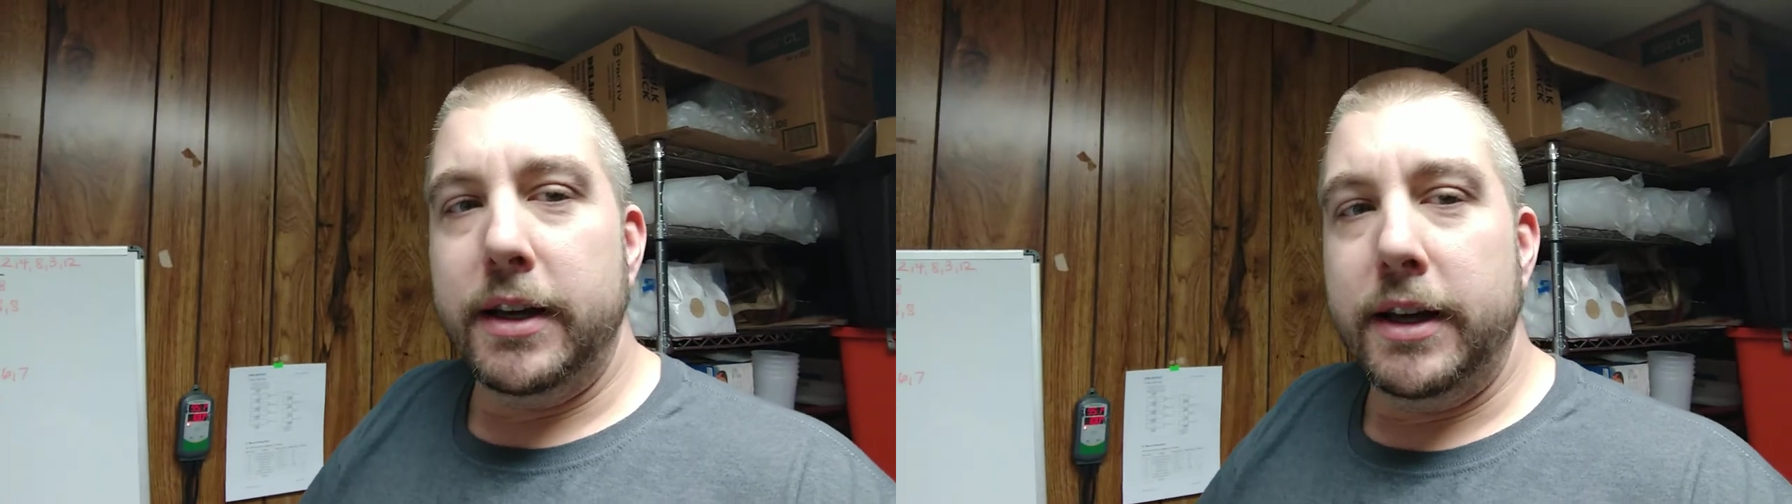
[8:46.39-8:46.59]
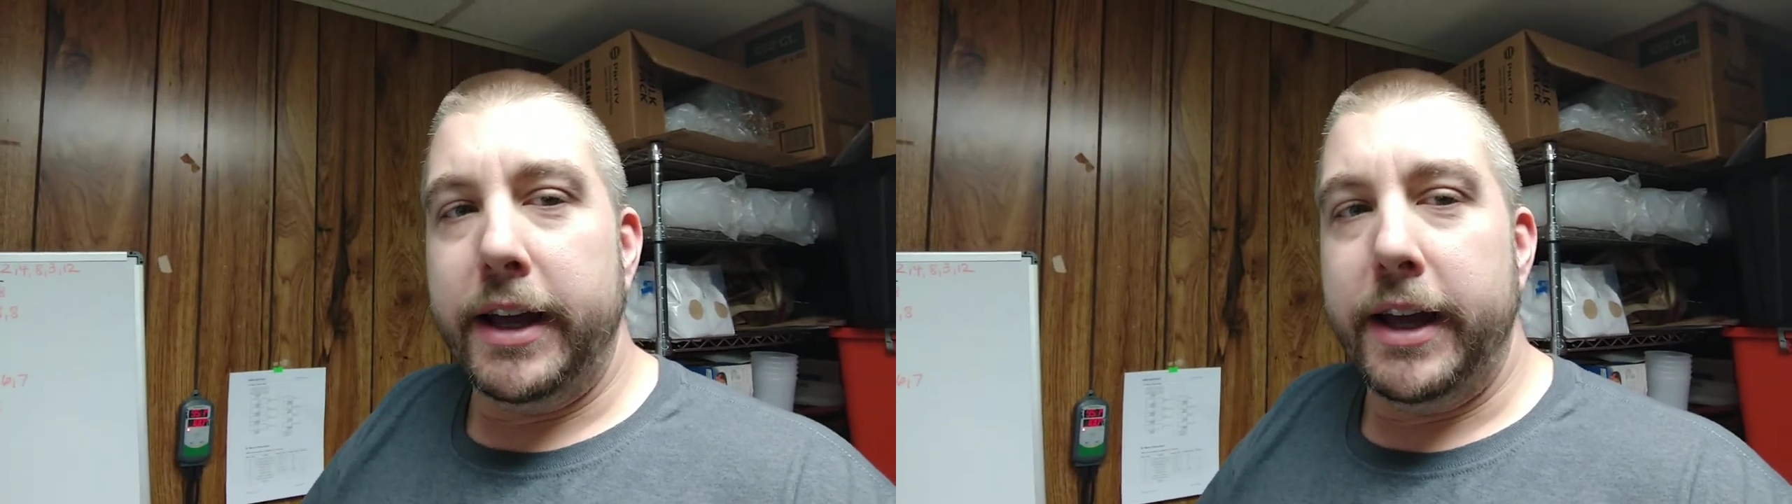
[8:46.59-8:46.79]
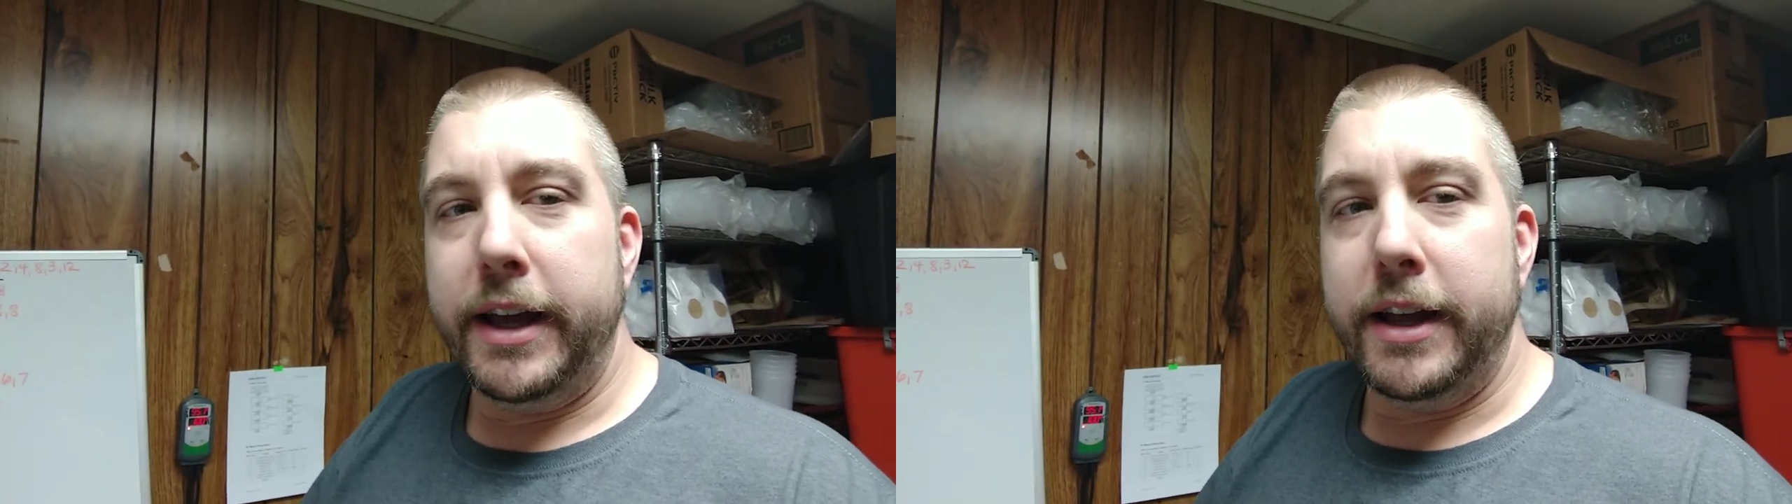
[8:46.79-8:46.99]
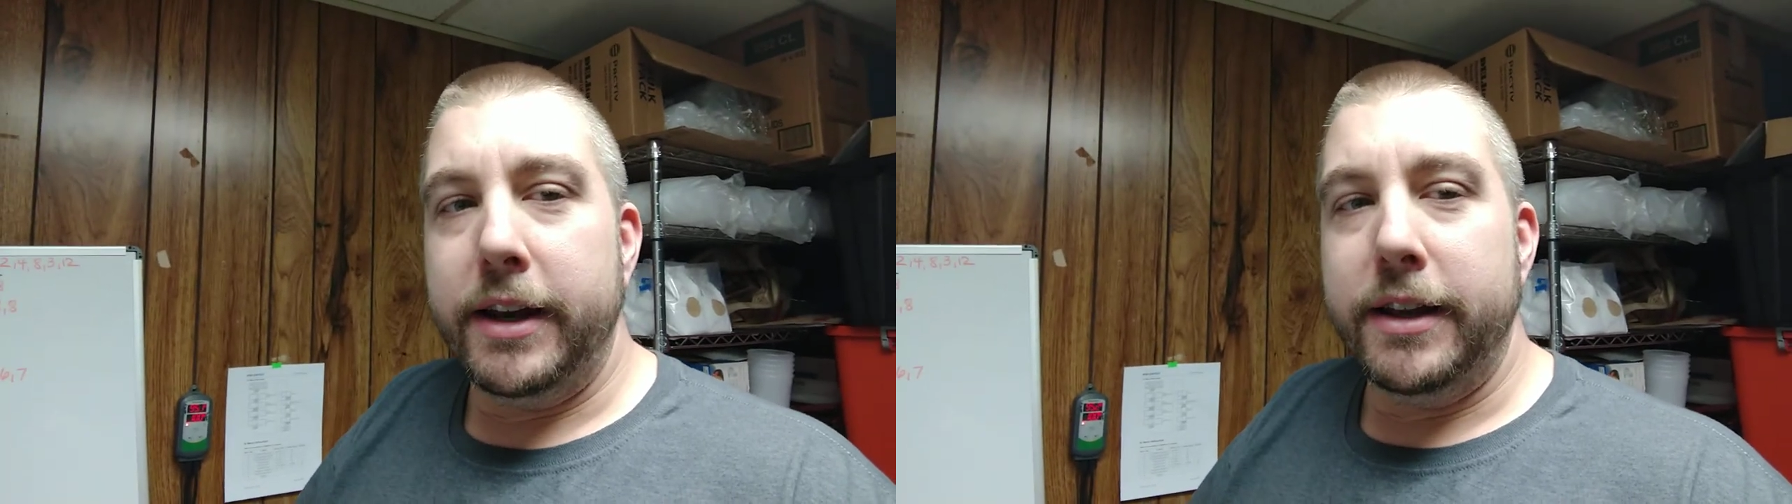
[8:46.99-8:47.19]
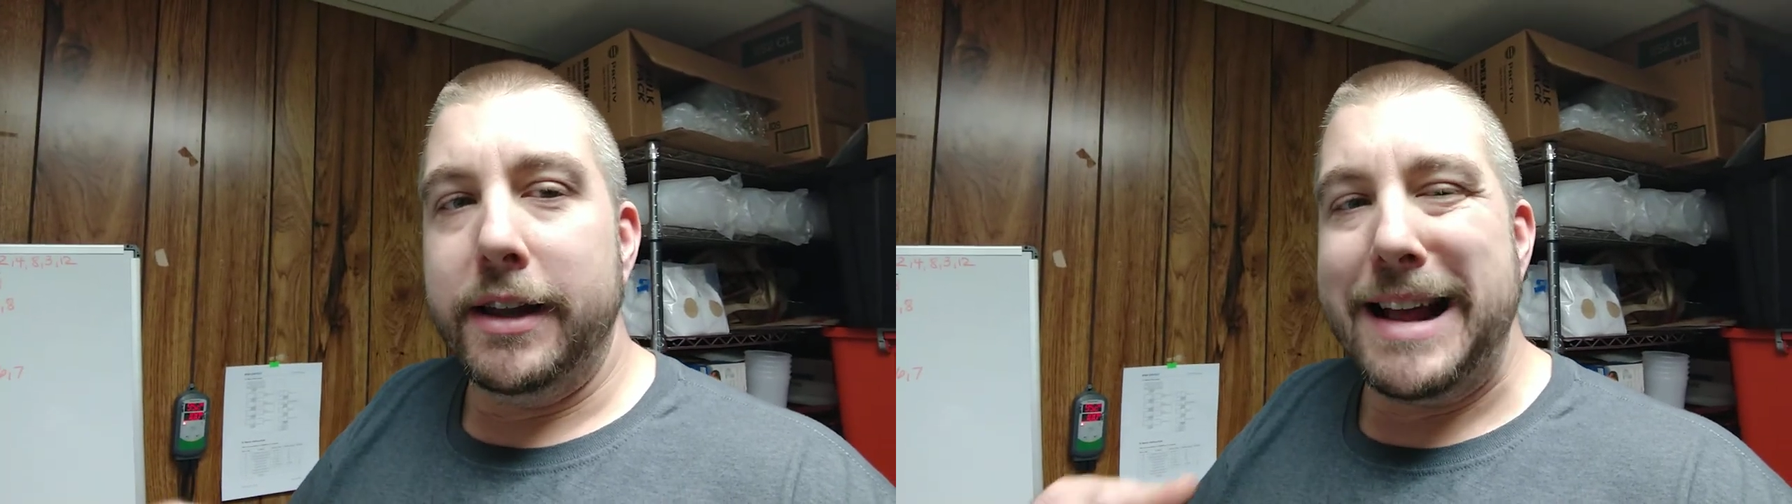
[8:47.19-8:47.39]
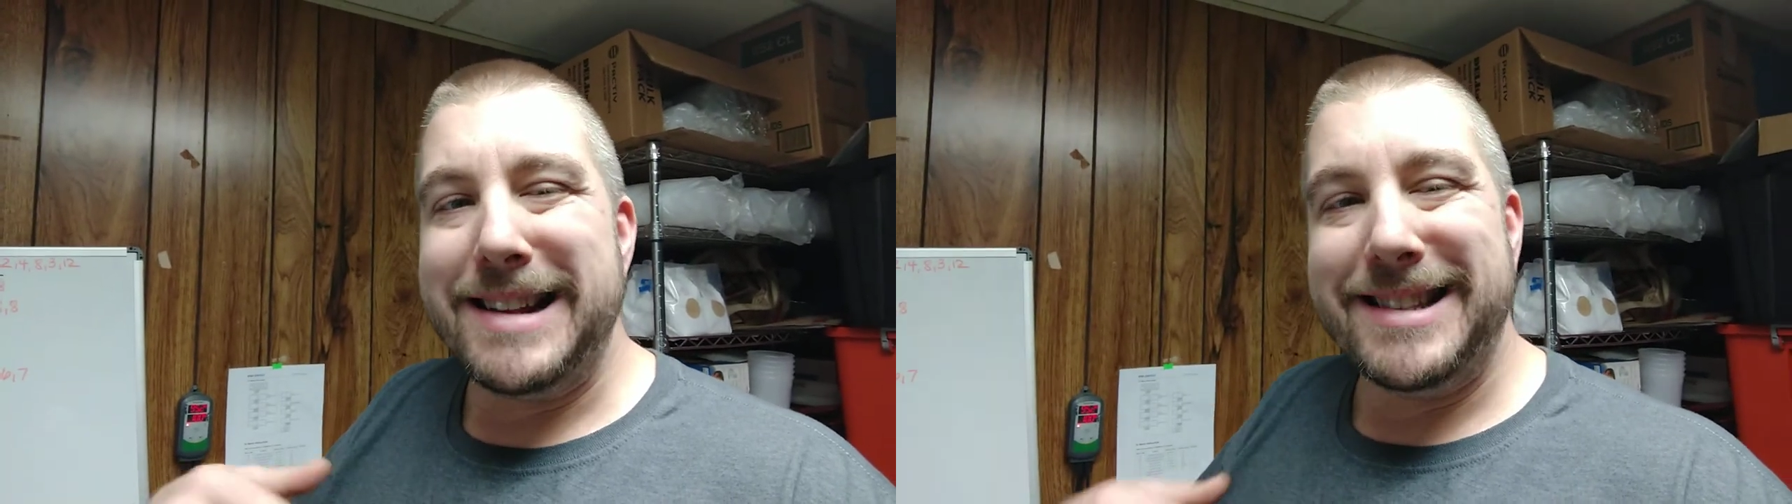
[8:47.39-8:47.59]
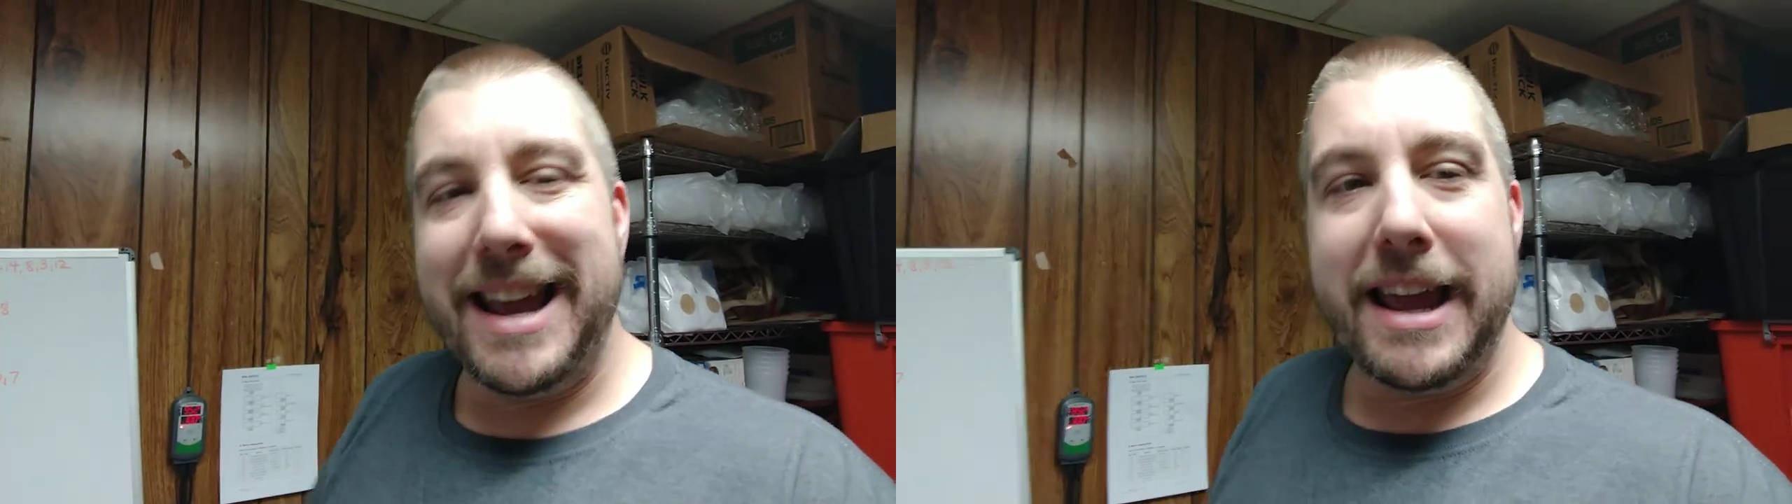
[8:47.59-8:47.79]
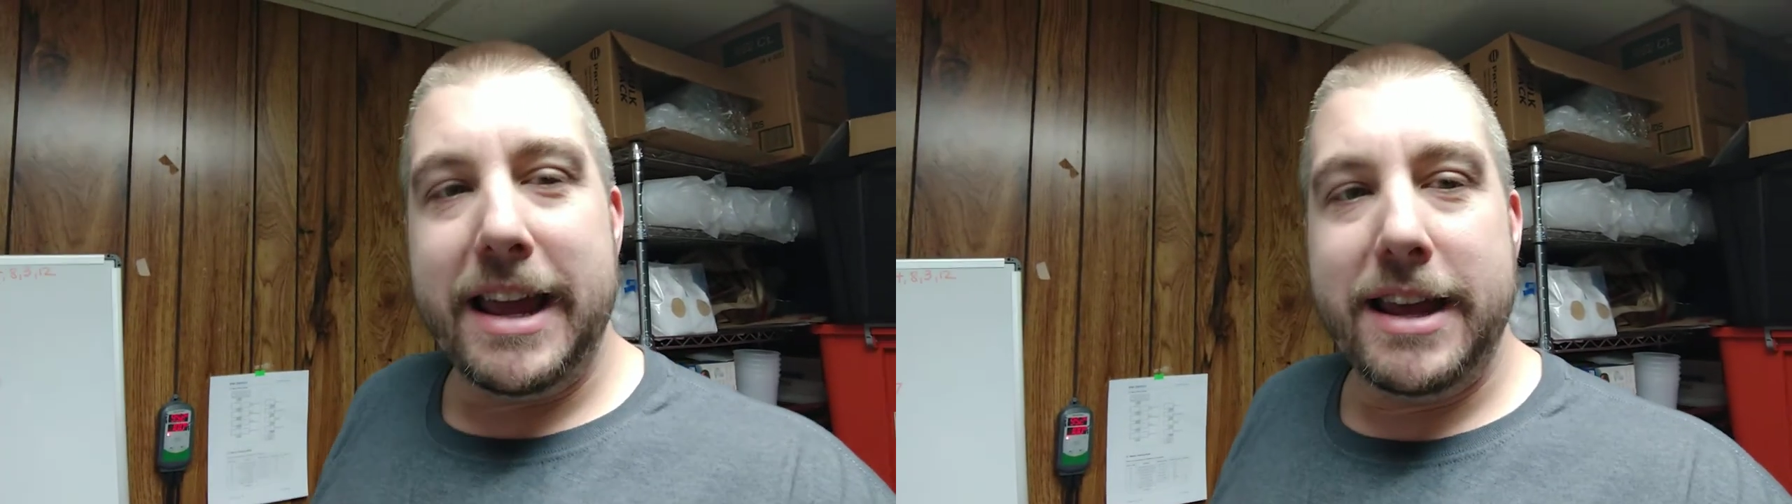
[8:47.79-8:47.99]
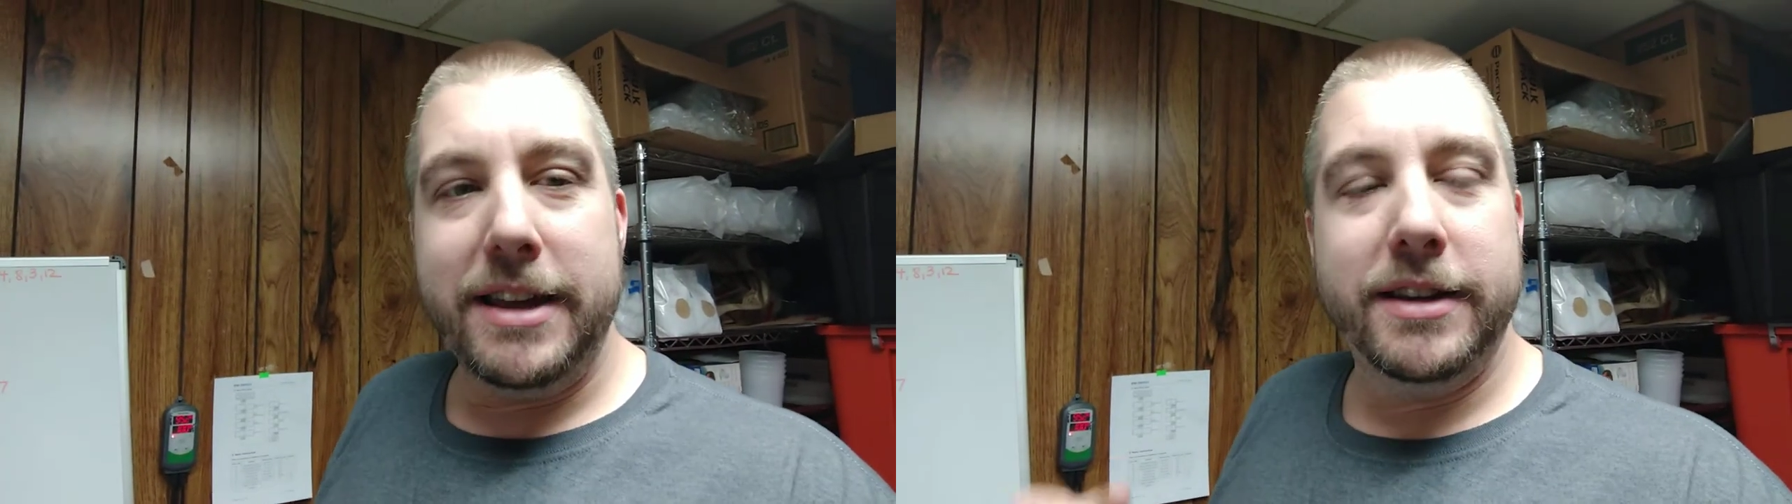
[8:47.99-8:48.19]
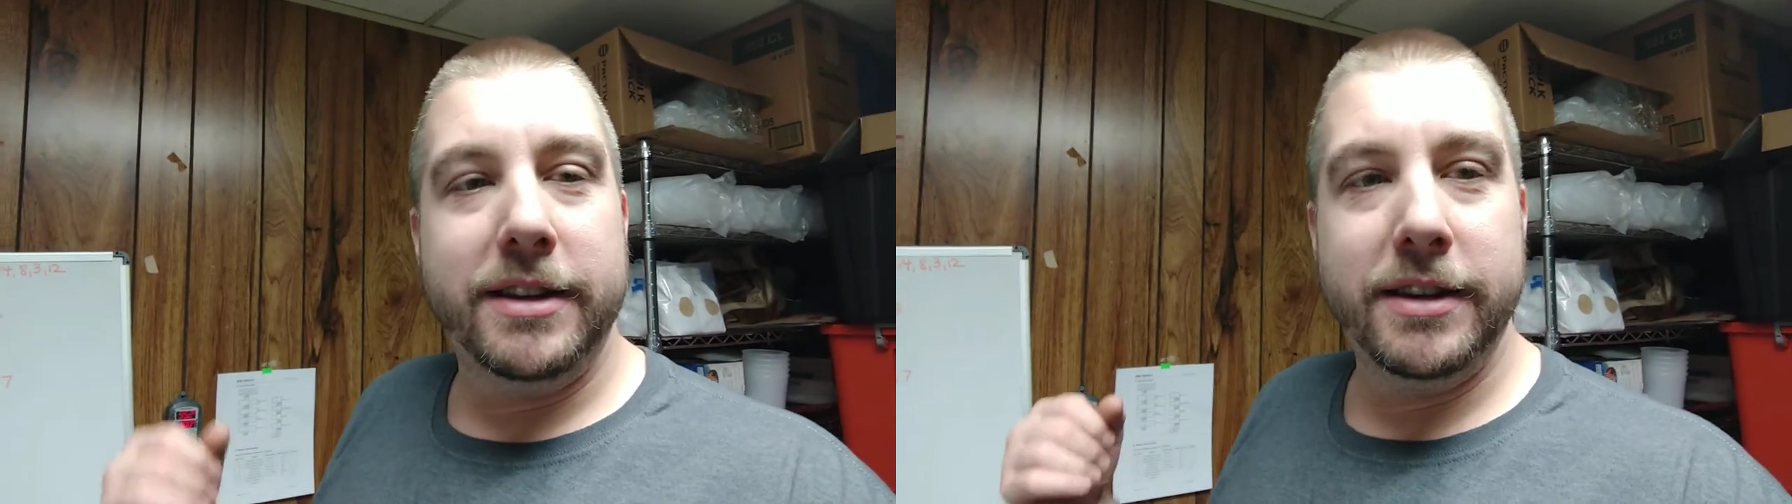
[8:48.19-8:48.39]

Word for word: And at day